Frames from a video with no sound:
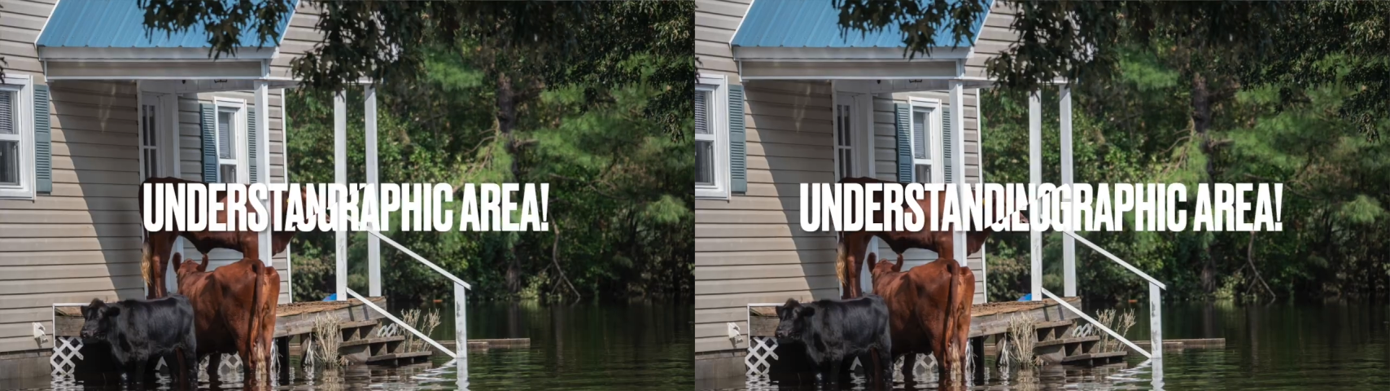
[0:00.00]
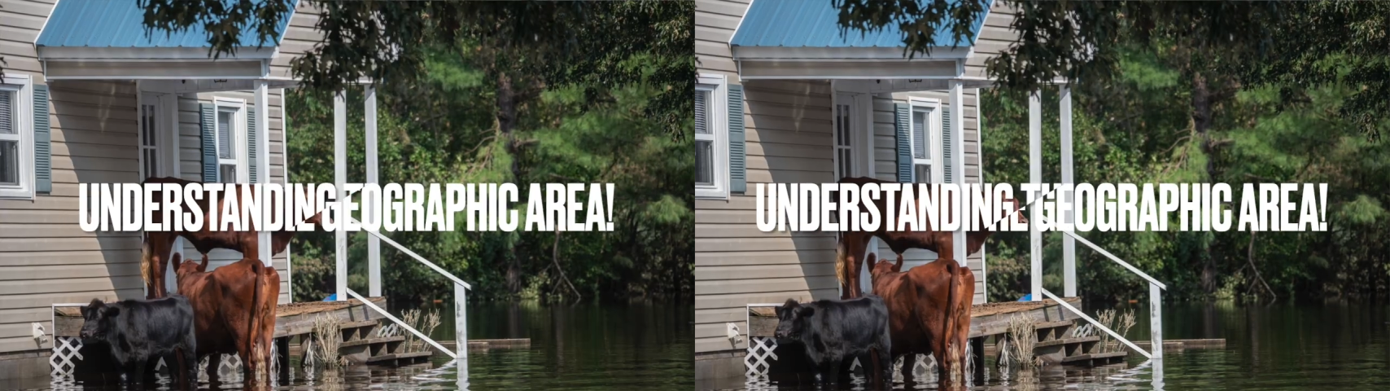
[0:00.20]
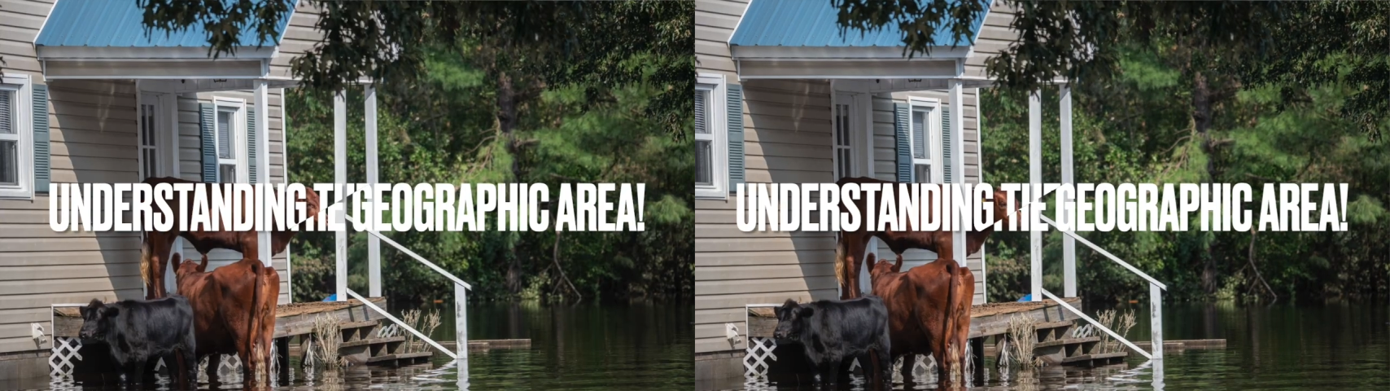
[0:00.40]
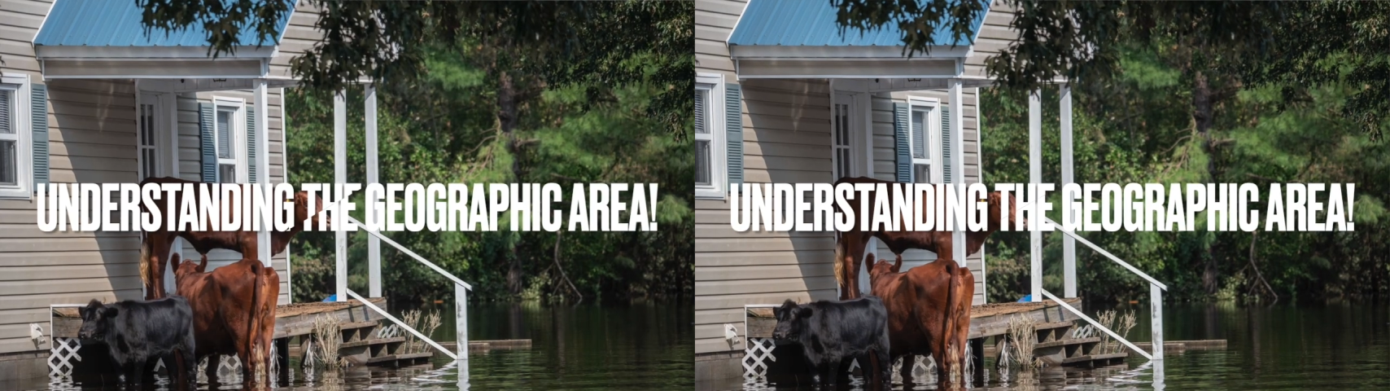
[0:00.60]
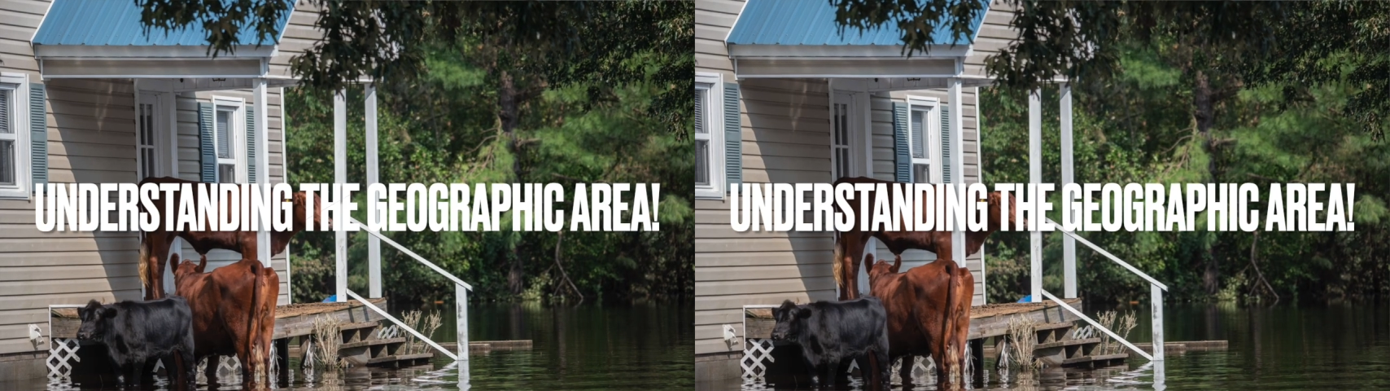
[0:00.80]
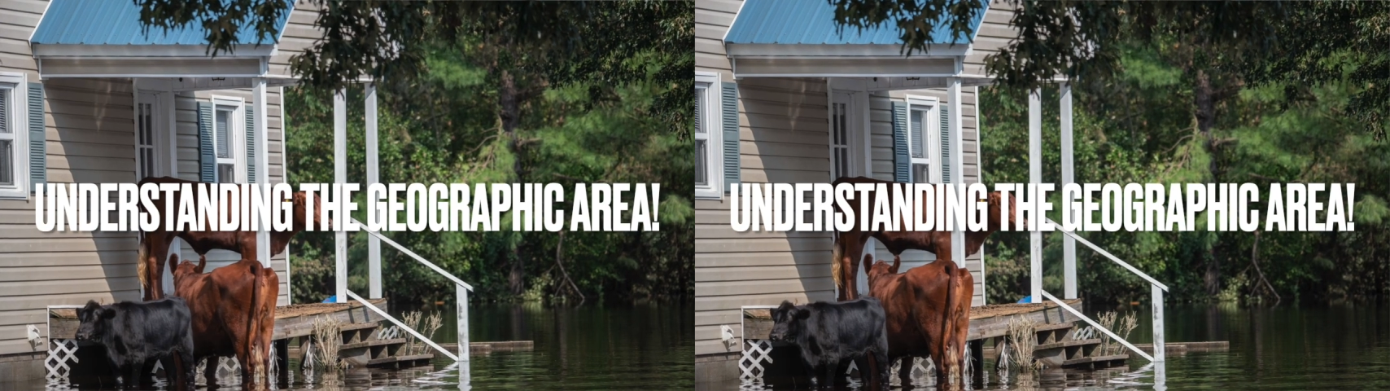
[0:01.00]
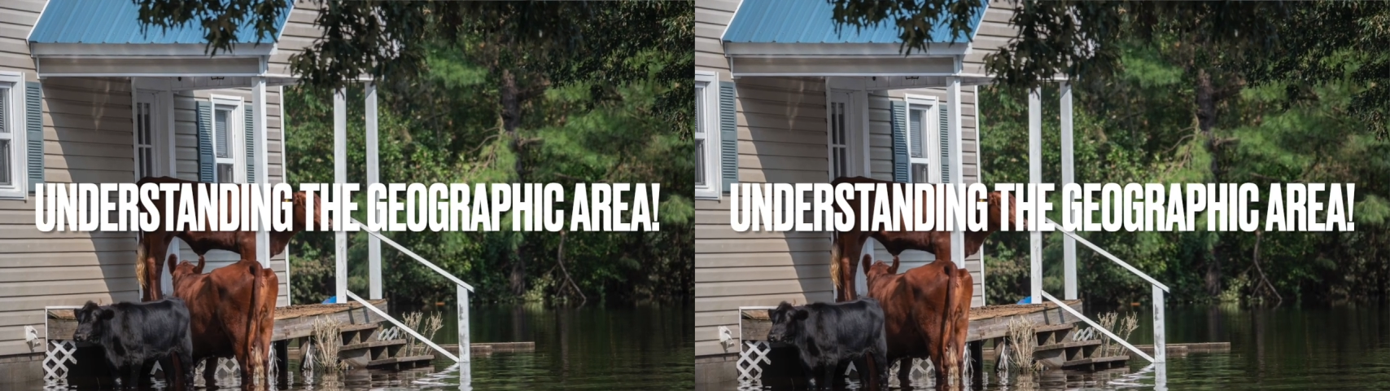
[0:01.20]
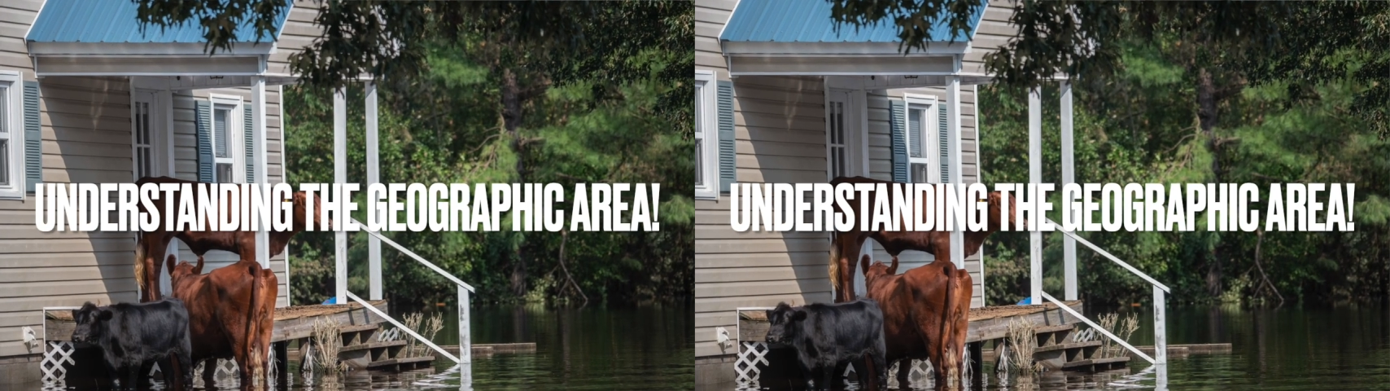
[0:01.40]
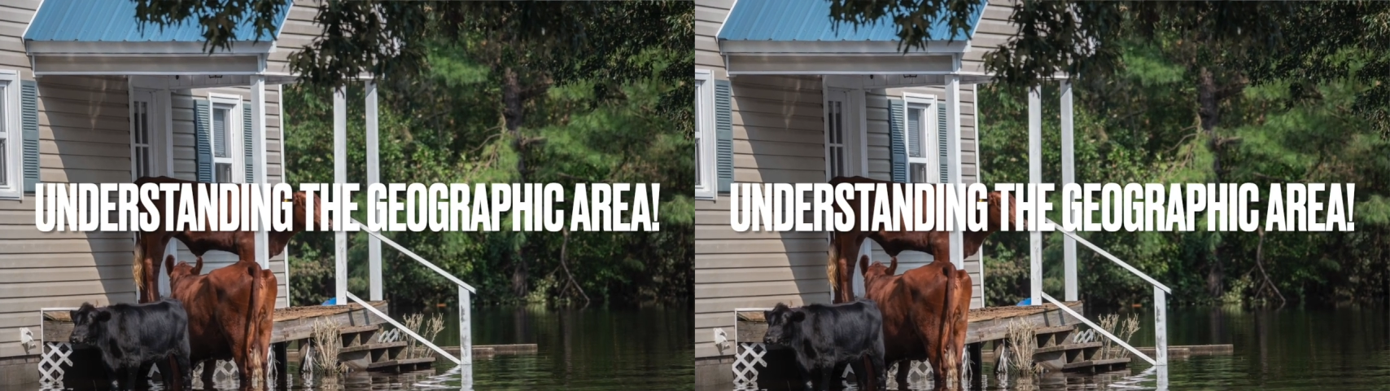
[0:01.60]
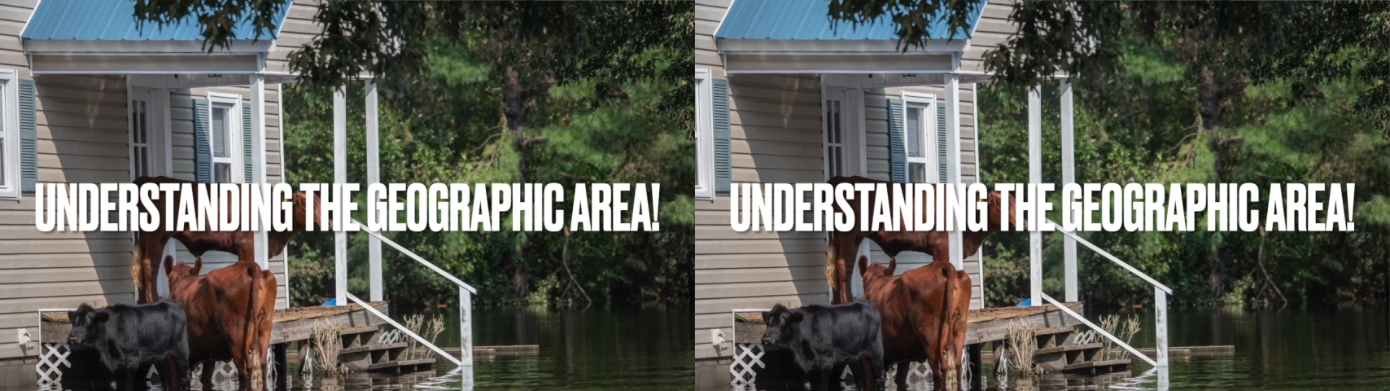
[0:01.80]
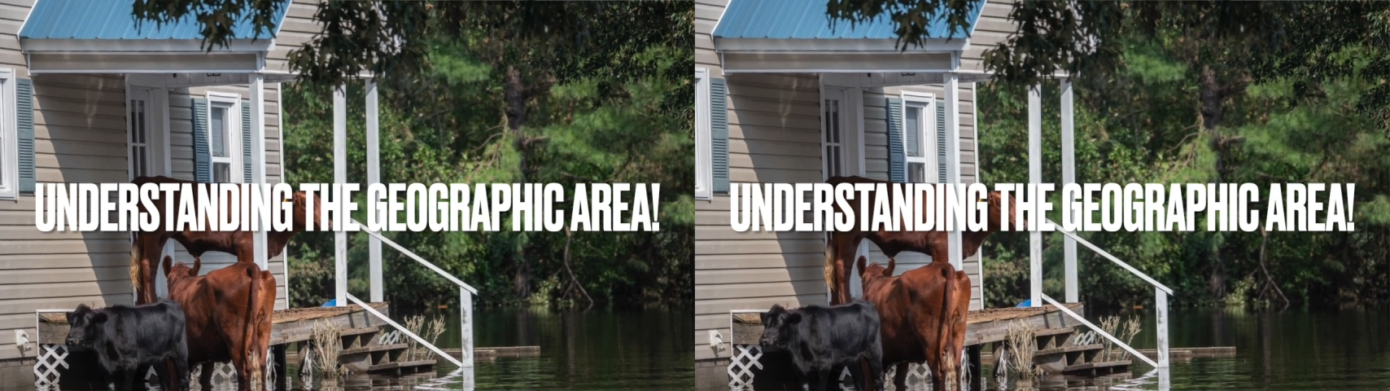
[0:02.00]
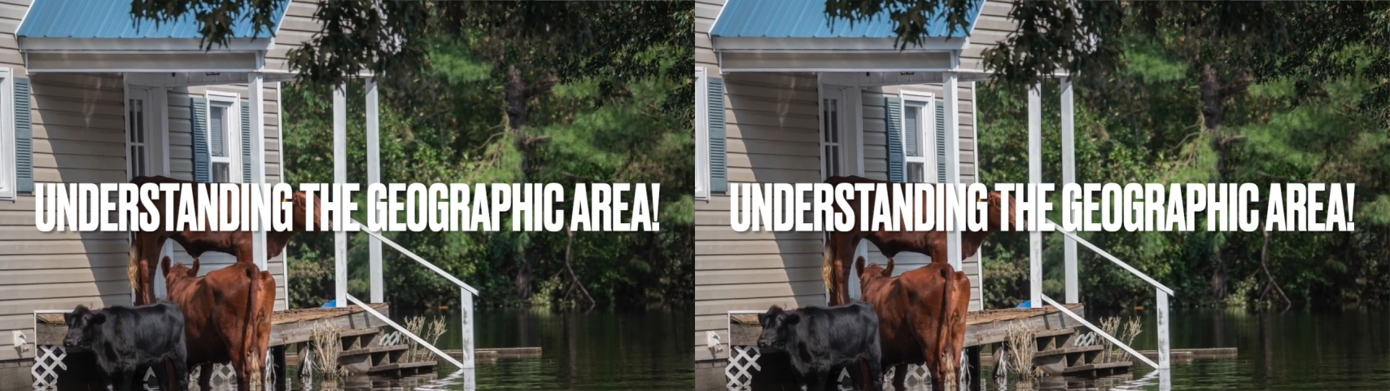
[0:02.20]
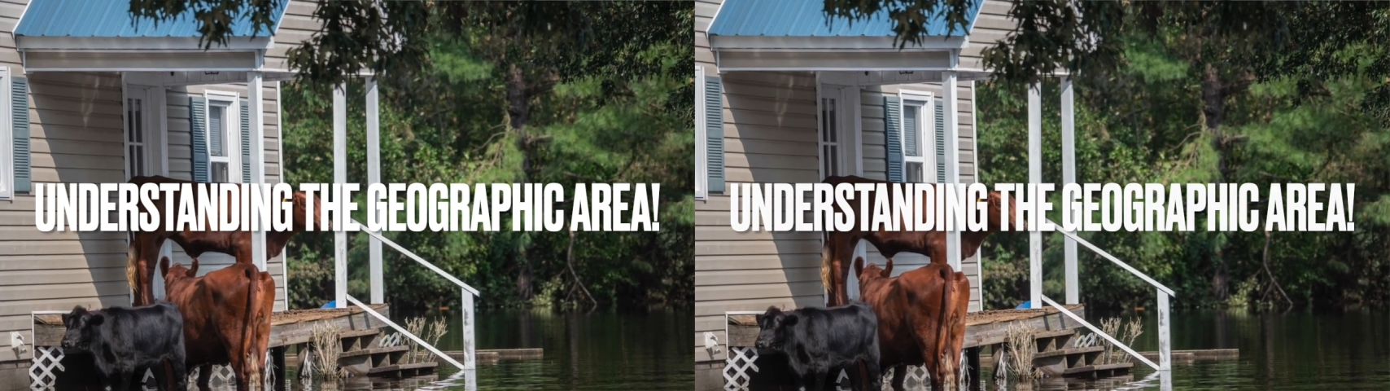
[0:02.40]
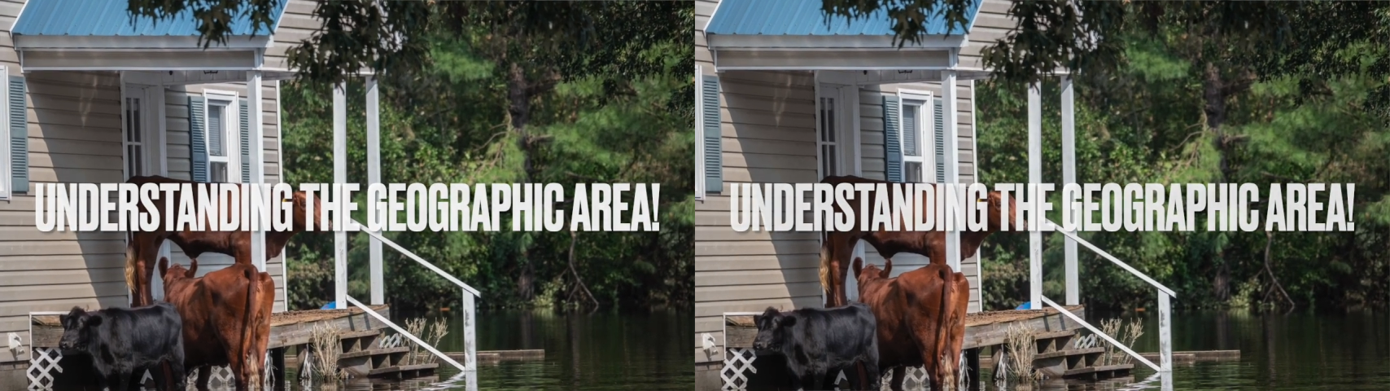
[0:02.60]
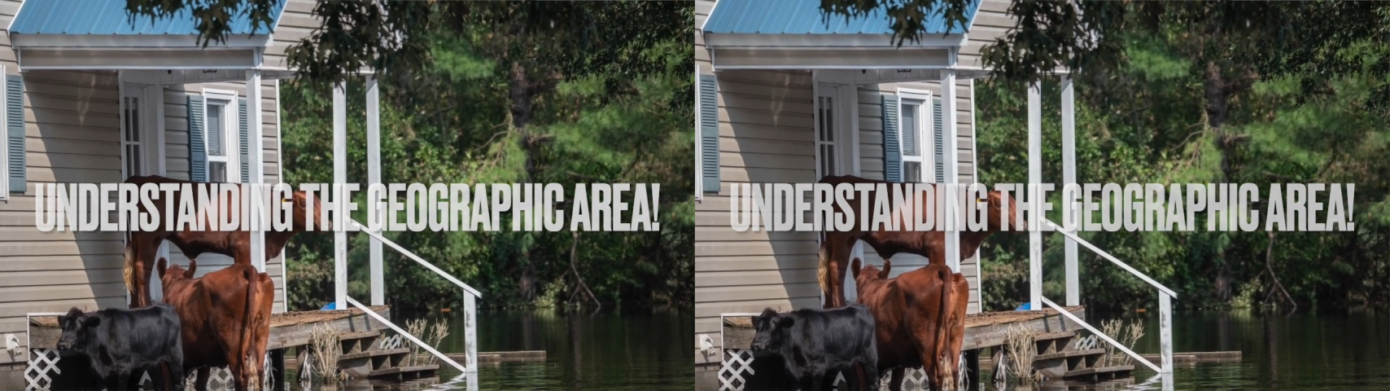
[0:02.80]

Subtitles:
(no speaker visible)